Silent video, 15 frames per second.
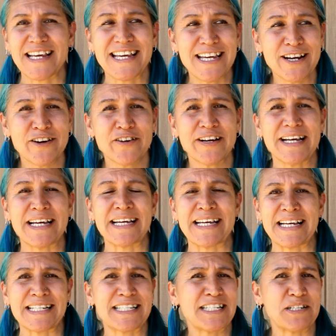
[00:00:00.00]
Here it
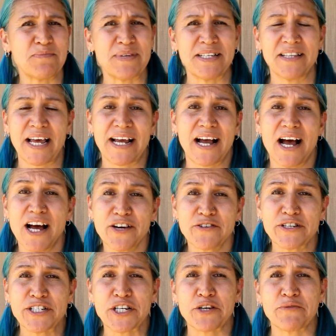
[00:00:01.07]
gets to be like
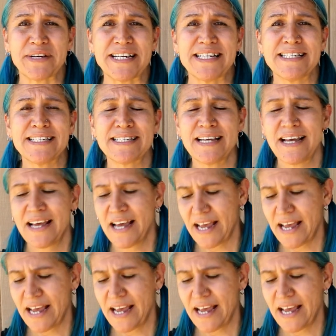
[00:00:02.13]
100 degrees,